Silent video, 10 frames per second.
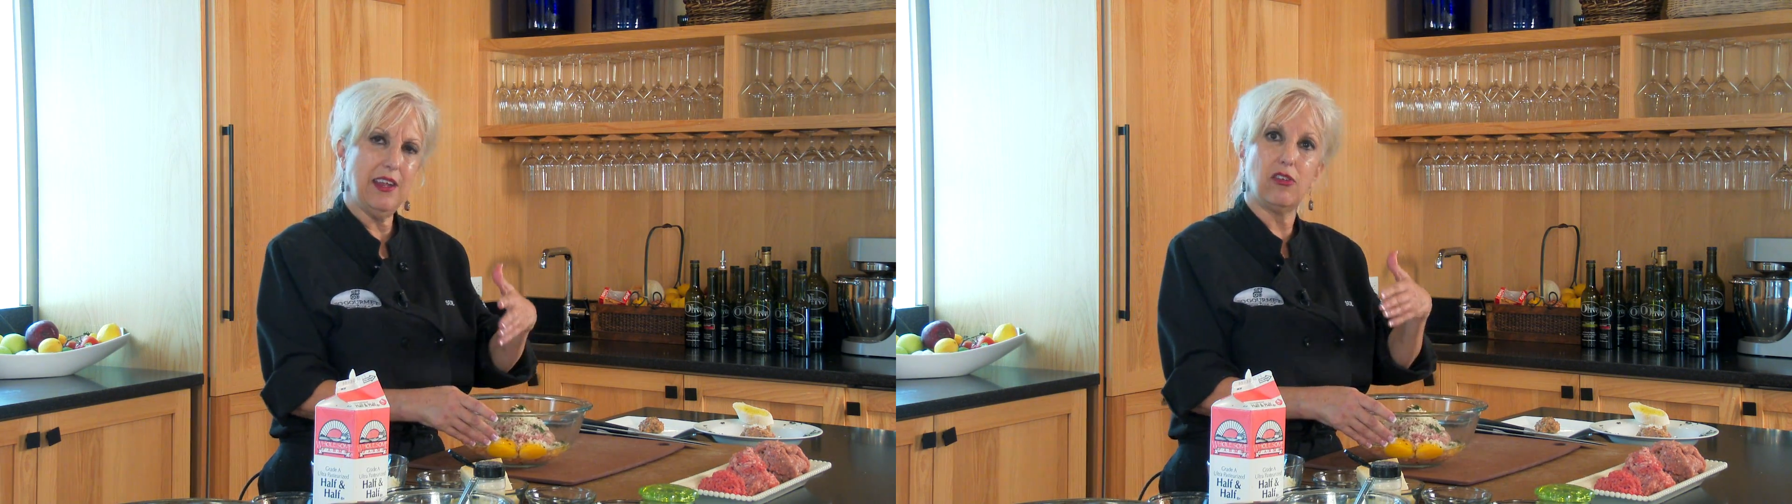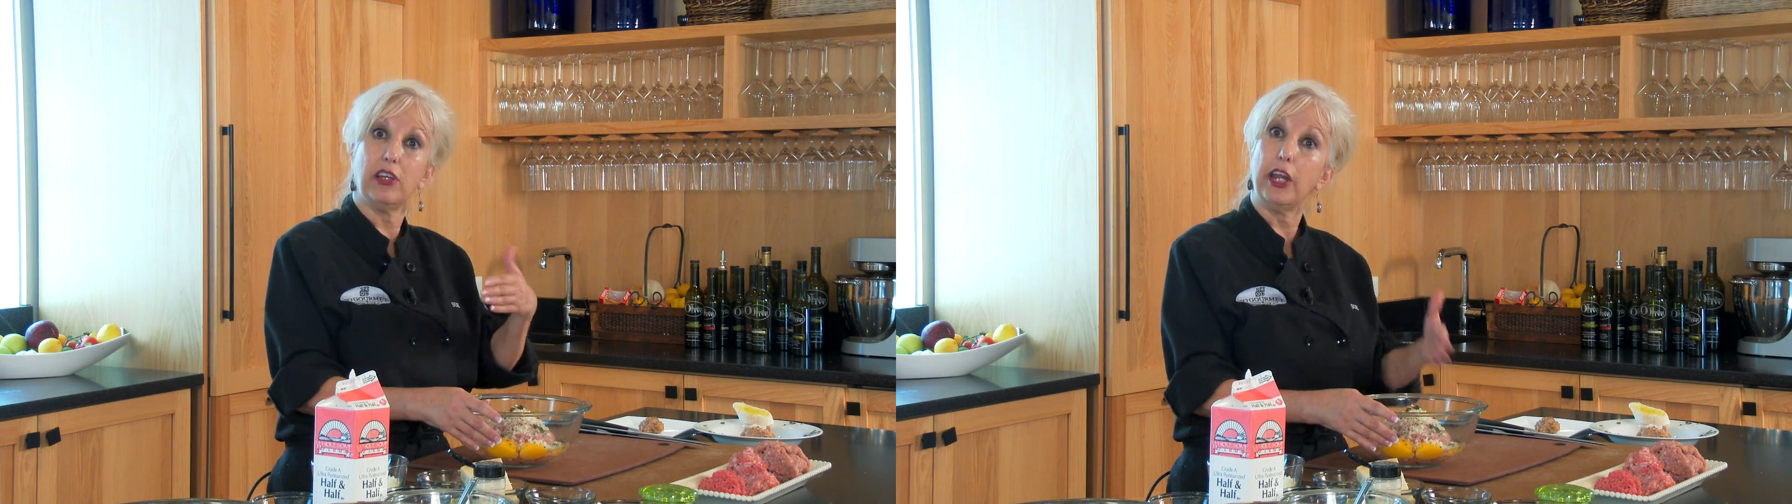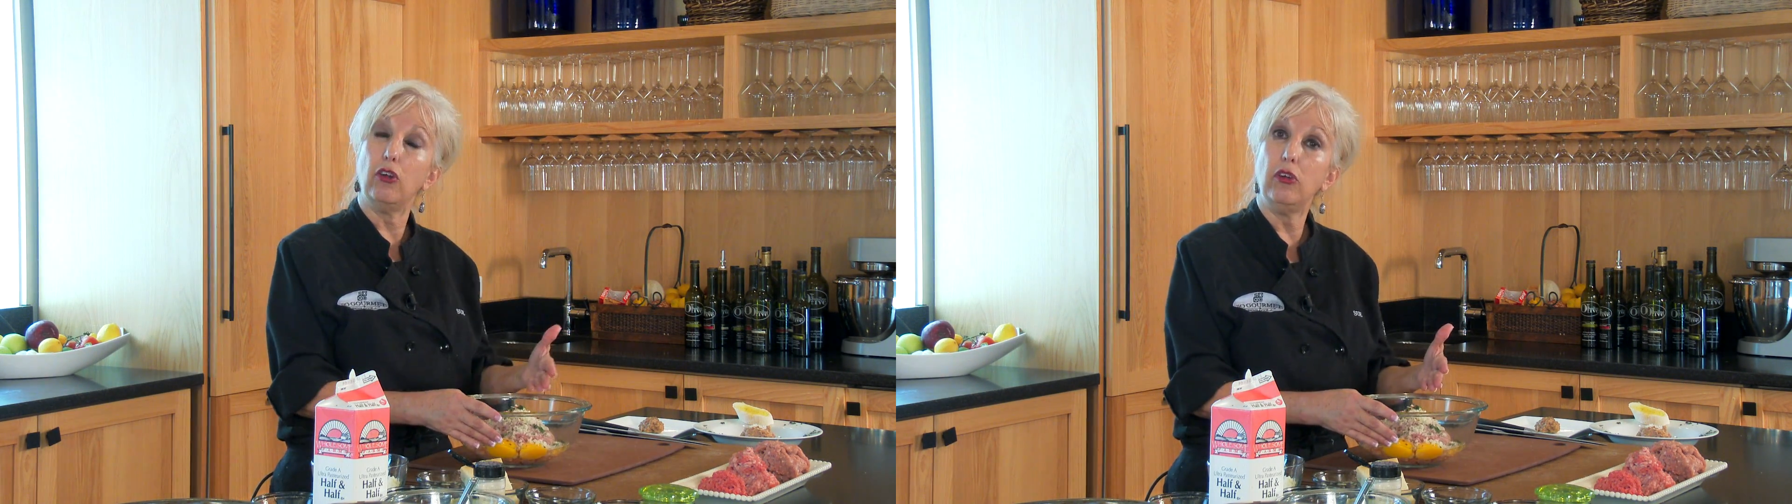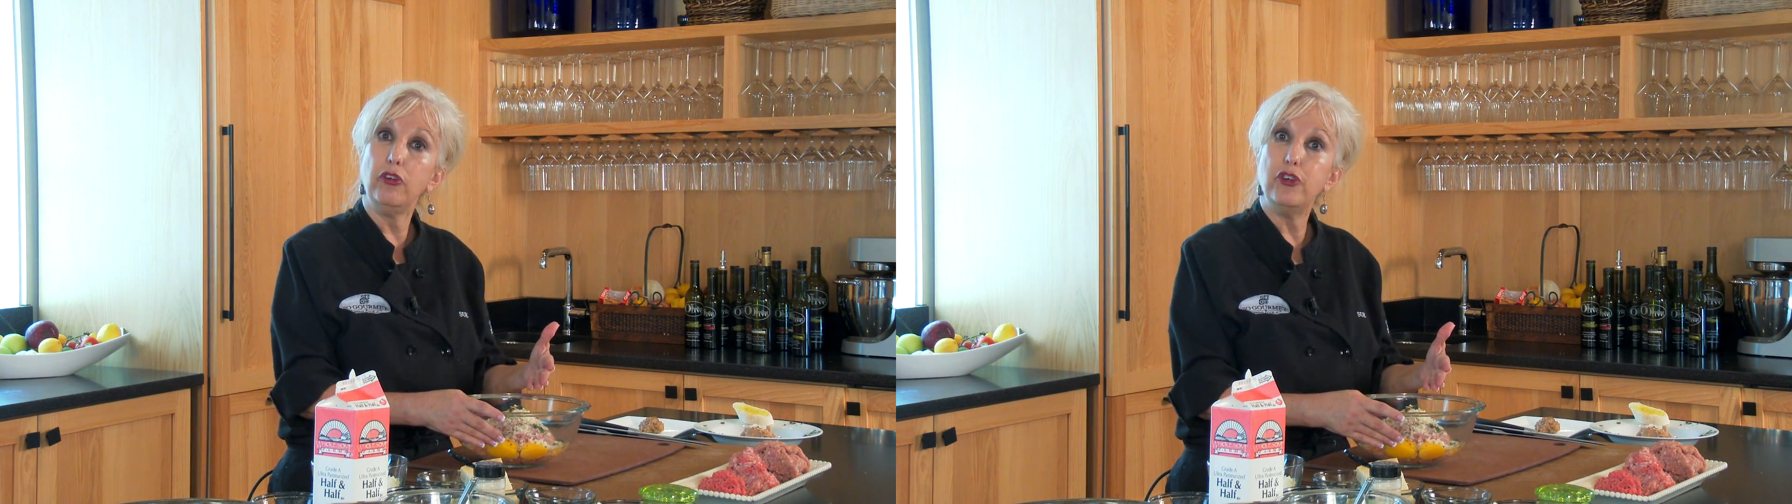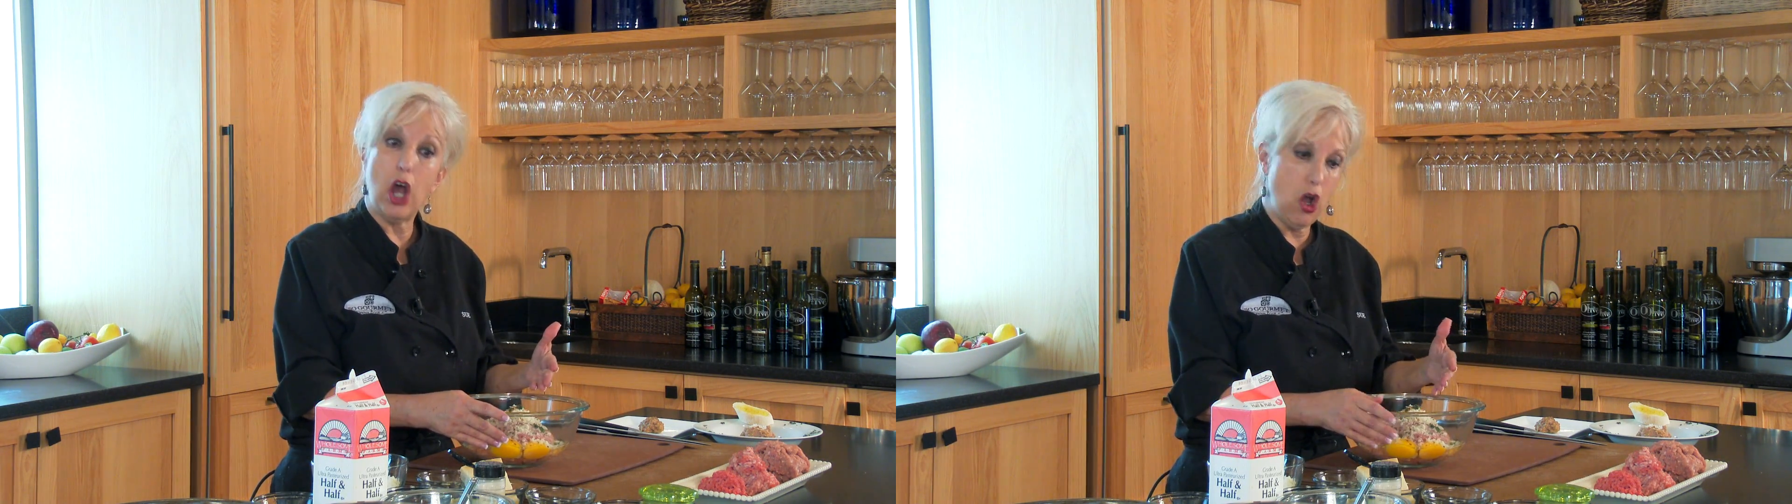it's
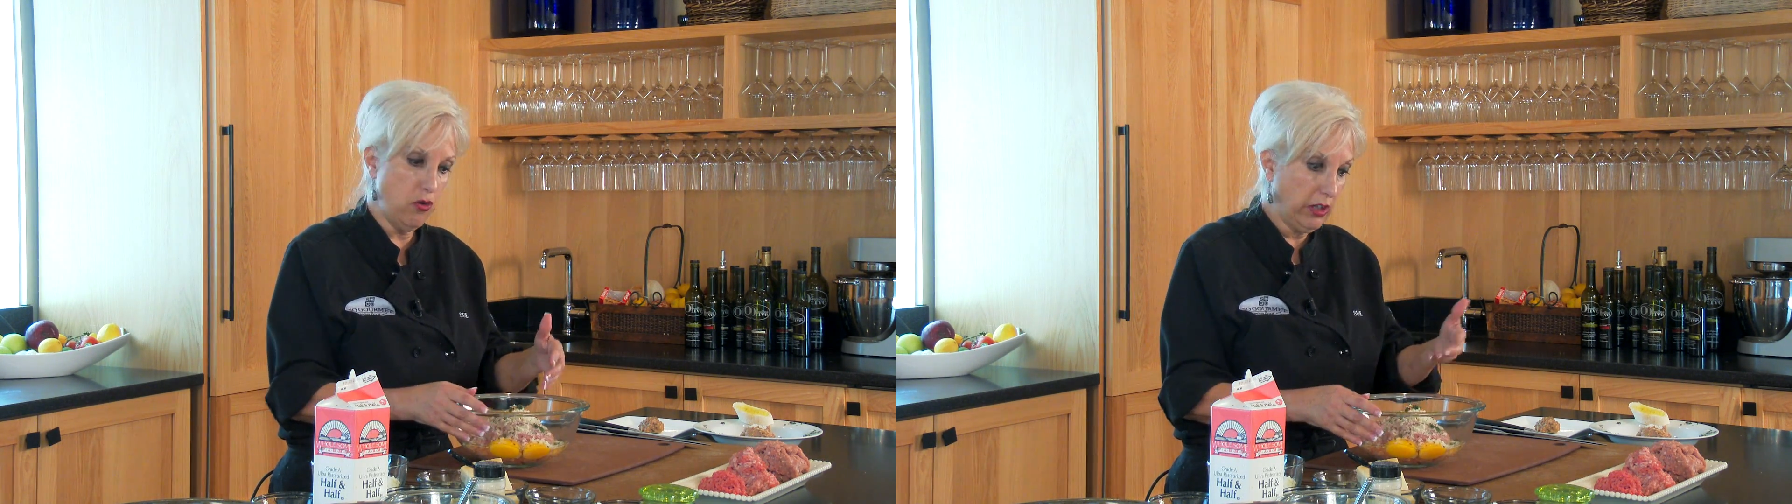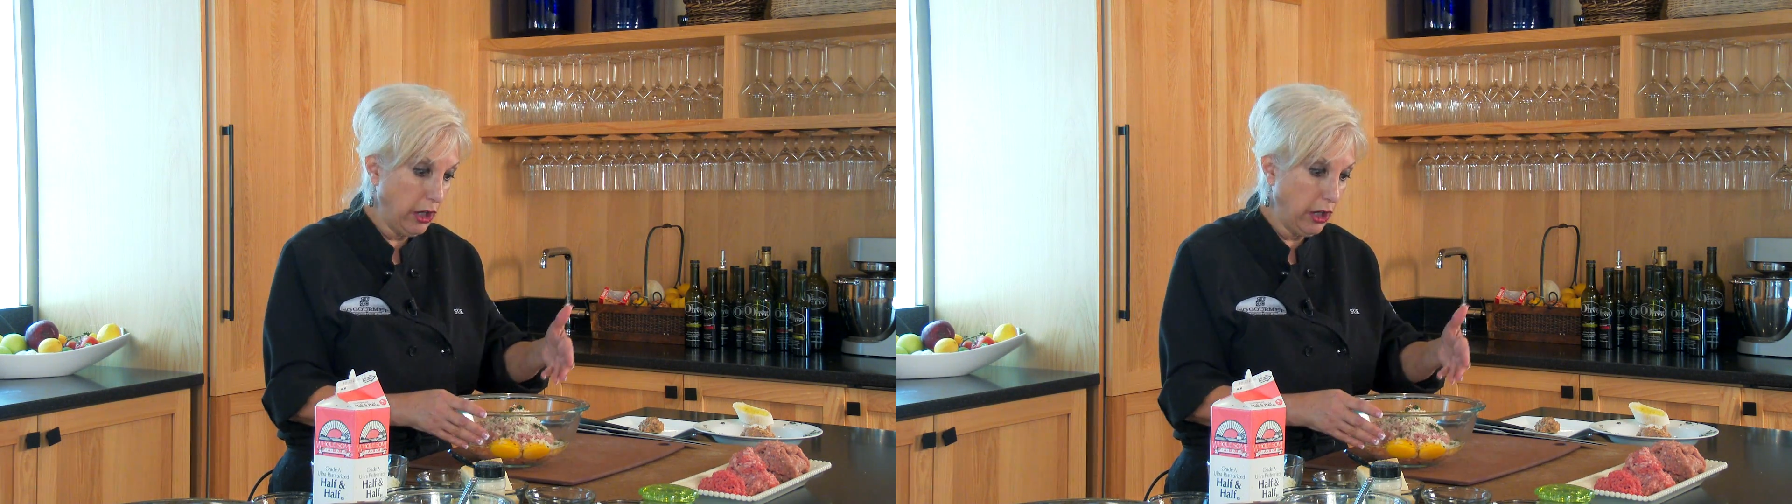little known,